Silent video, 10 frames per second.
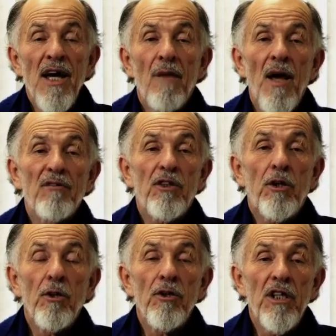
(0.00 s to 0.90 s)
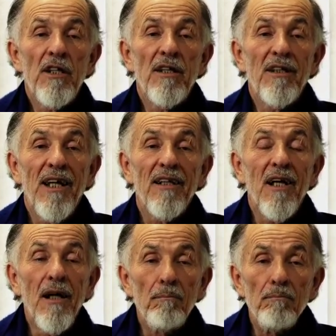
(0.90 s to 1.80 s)
And that security then can
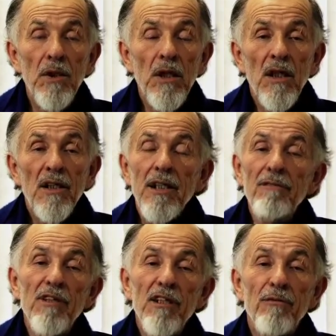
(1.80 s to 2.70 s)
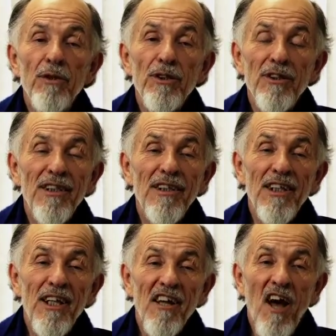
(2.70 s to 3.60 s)
come even if we're
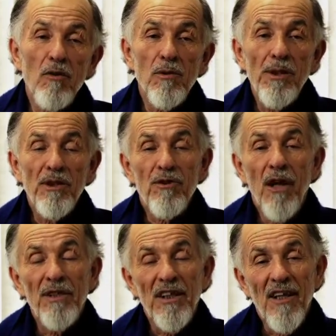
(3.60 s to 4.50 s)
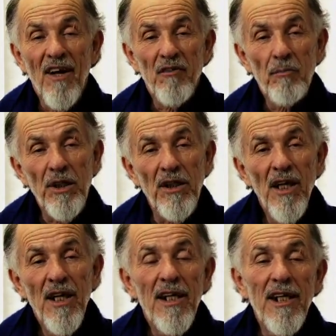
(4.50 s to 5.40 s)
in an automobile traveling at high speed,